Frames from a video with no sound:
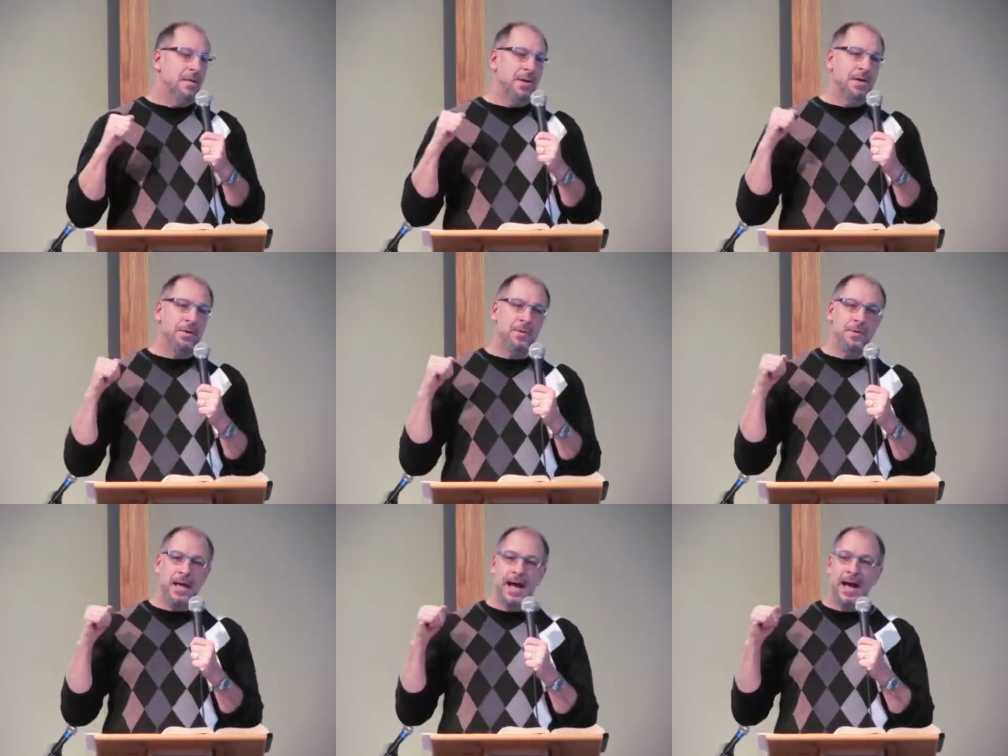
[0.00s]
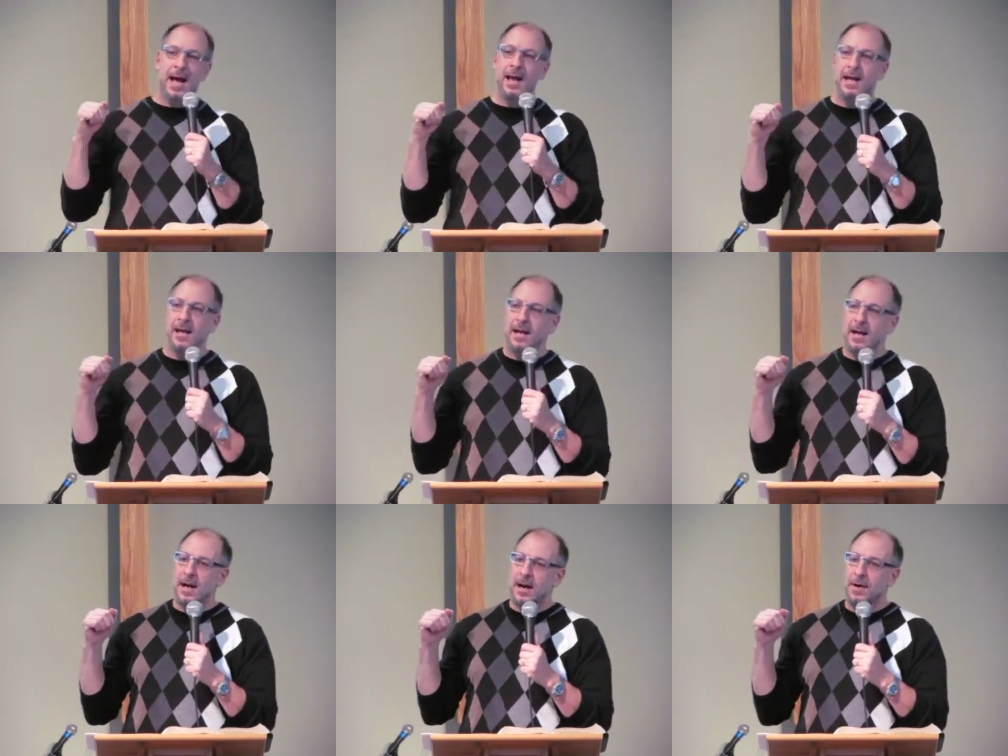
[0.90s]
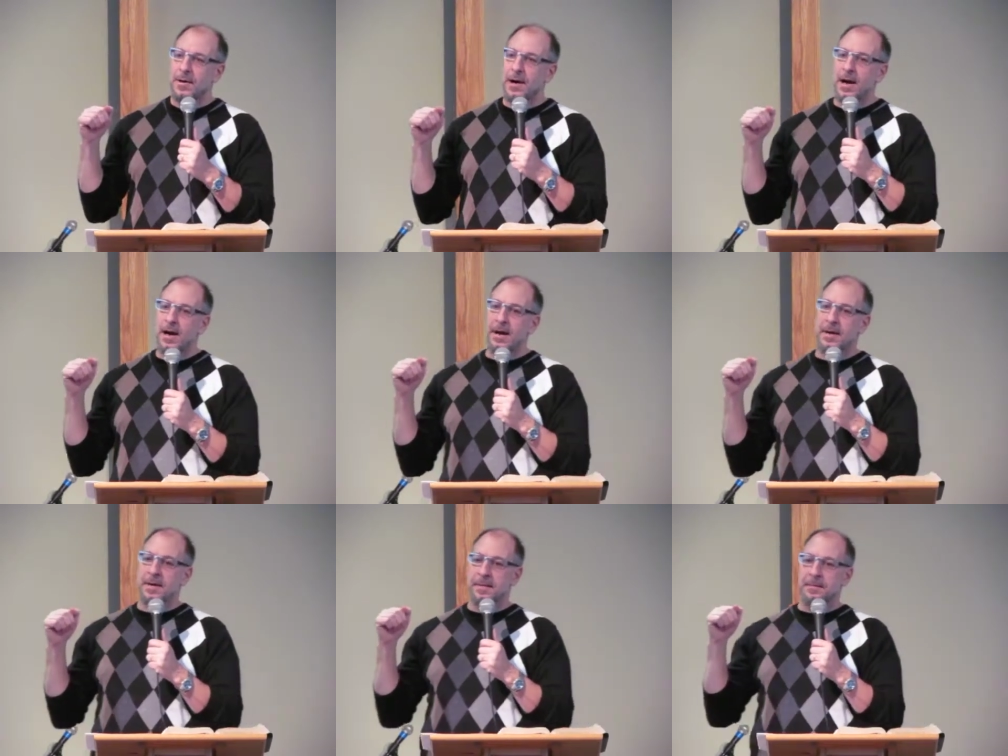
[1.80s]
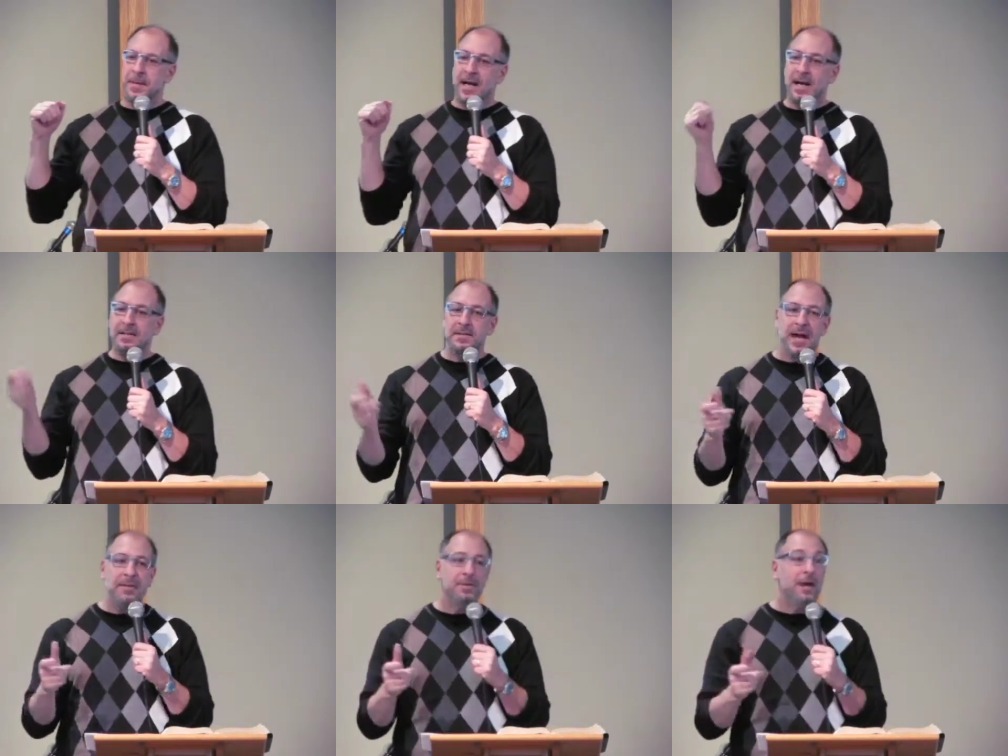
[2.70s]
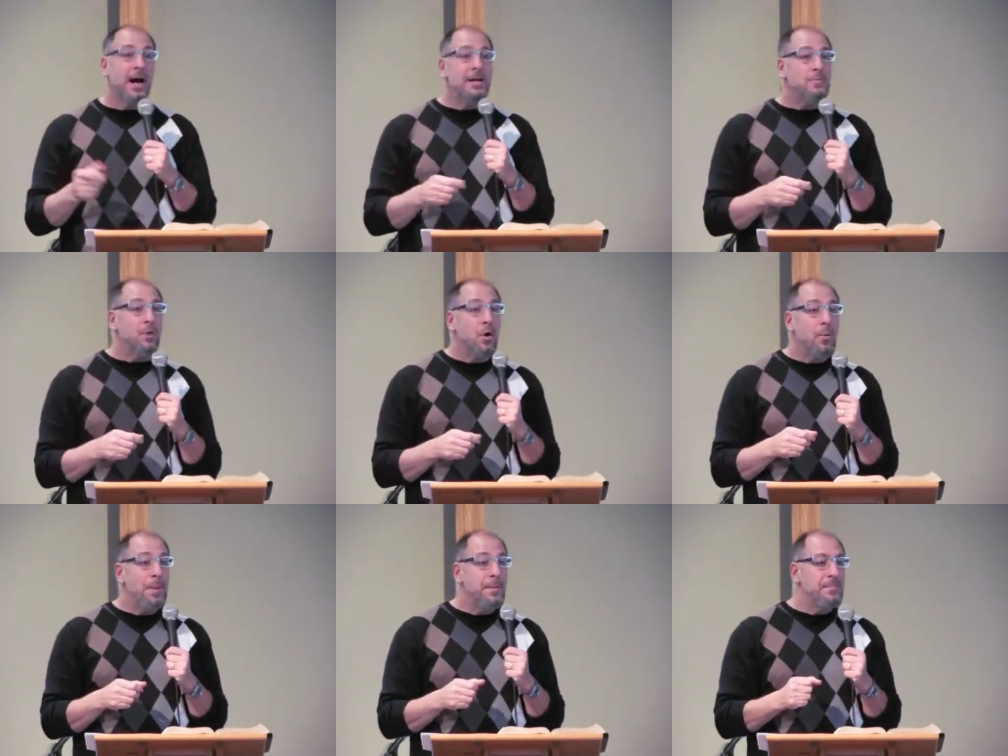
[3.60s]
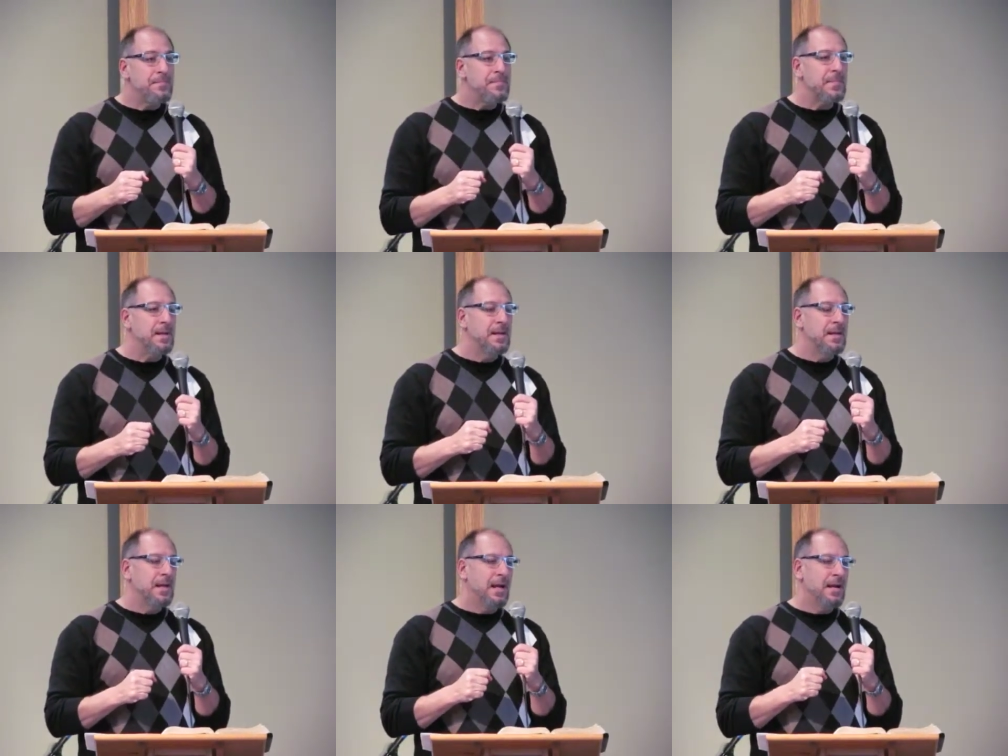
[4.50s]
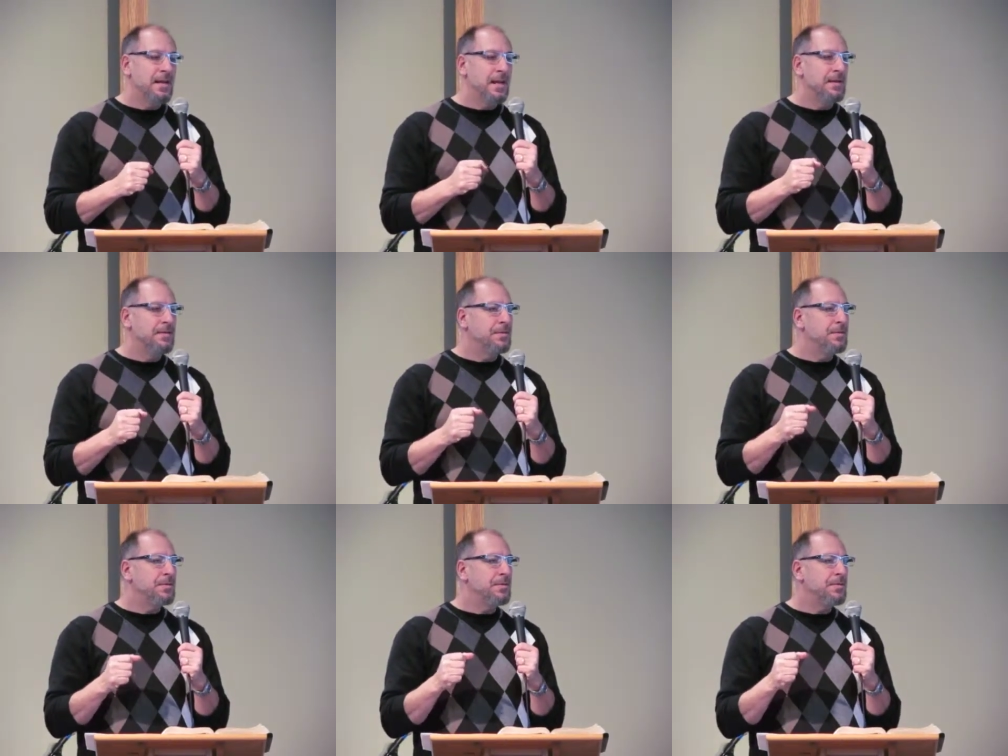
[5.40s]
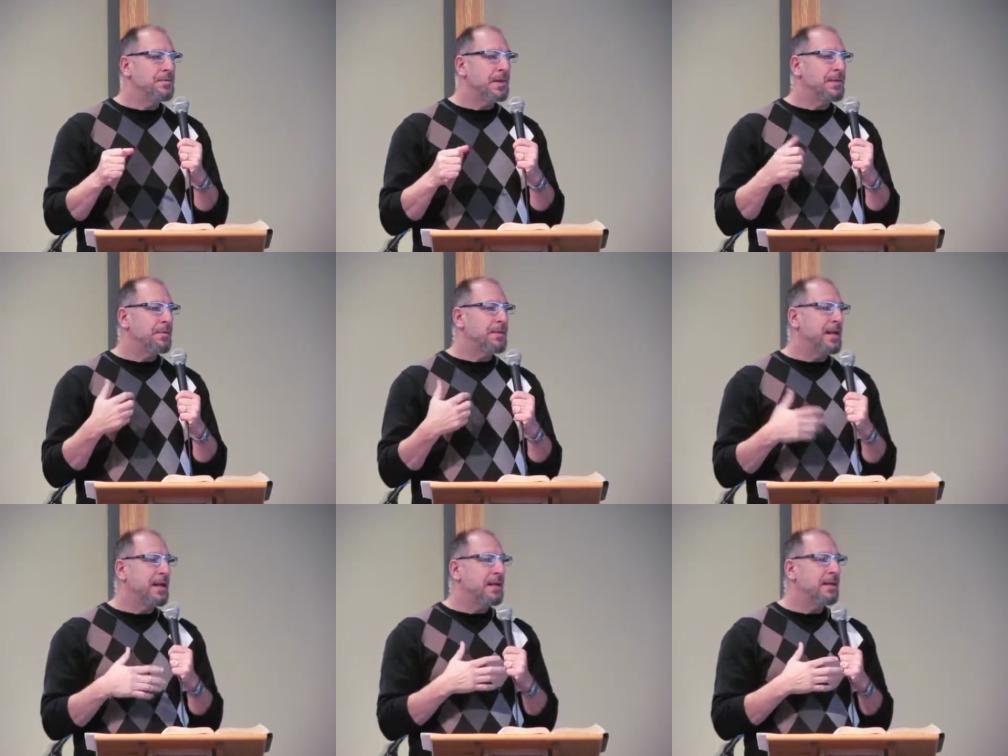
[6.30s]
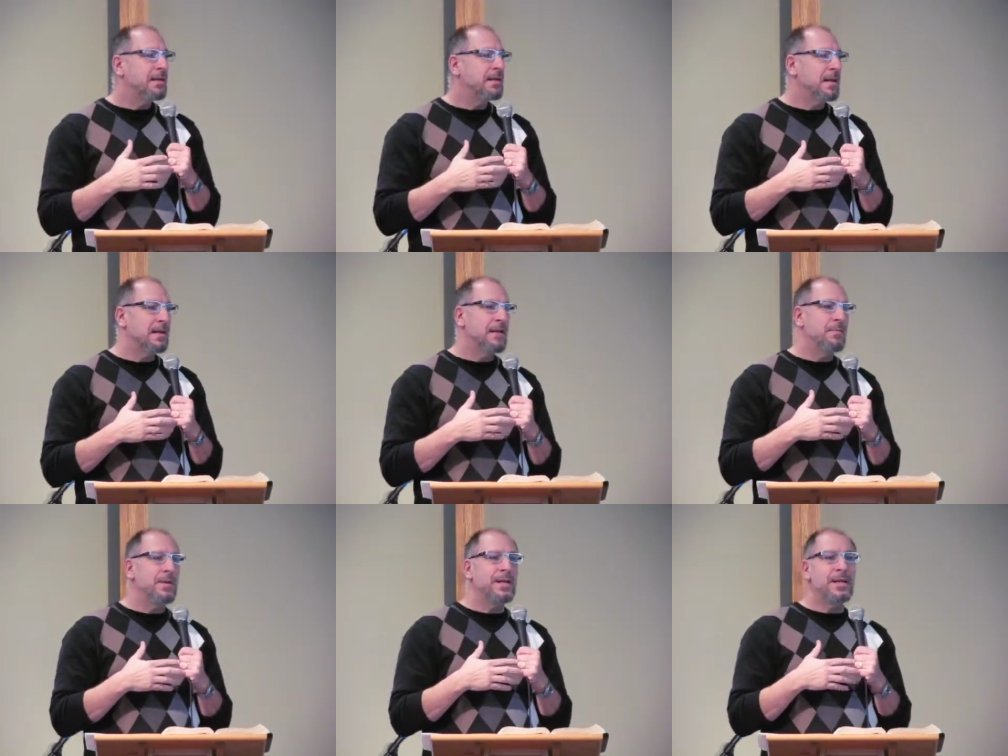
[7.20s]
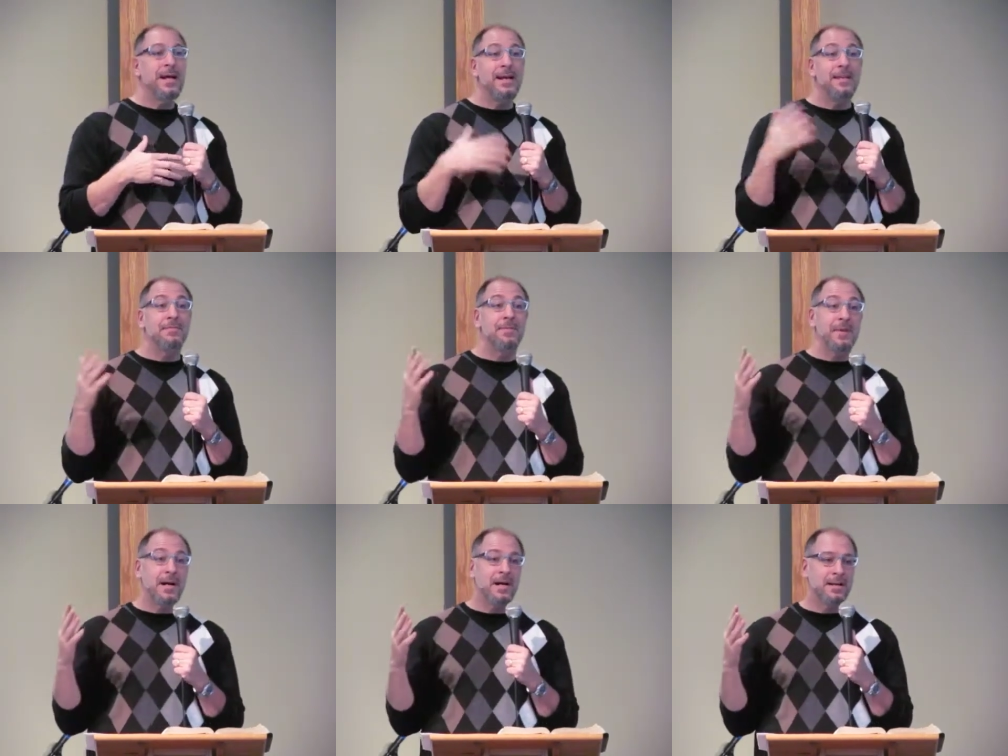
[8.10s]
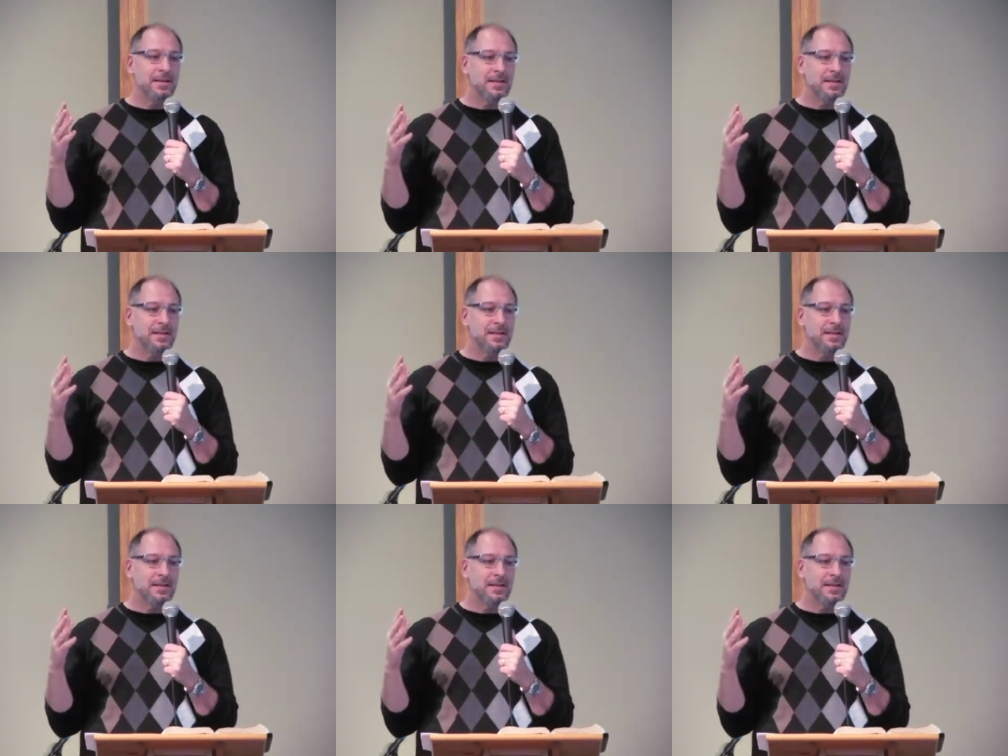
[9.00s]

We know that uh, because of that, their eyes were open, and they knew that they were naked, and they went and hid from God.